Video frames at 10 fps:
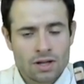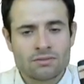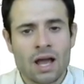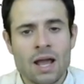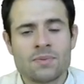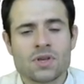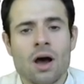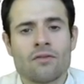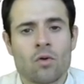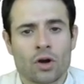types
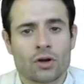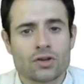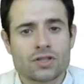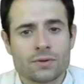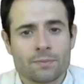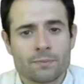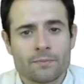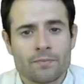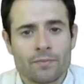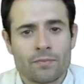of workers.
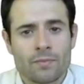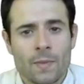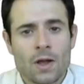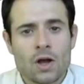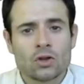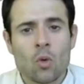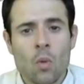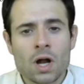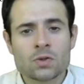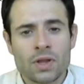The
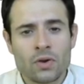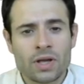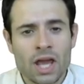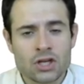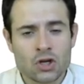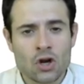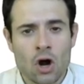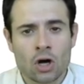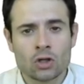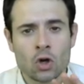ones with education
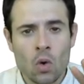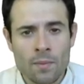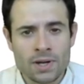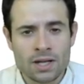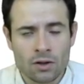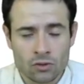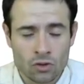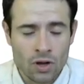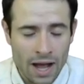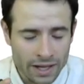are
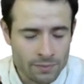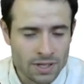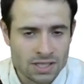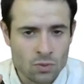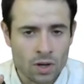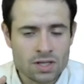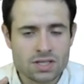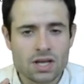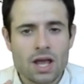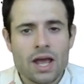the high ability
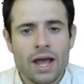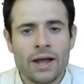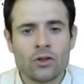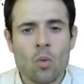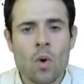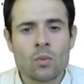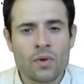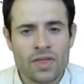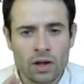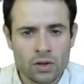ones, and the one
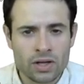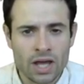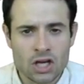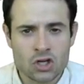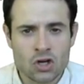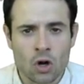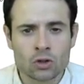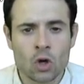without education are the